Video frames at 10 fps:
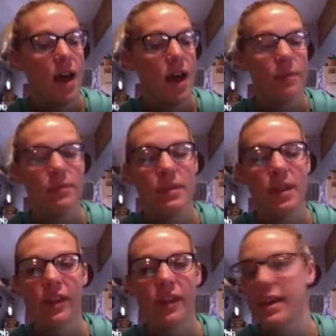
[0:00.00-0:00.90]

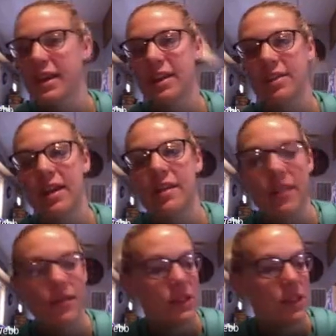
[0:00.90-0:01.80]
Nothing like anything I've
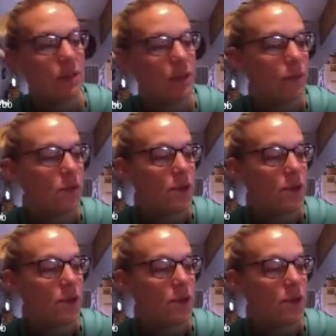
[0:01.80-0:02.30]
ever seen before.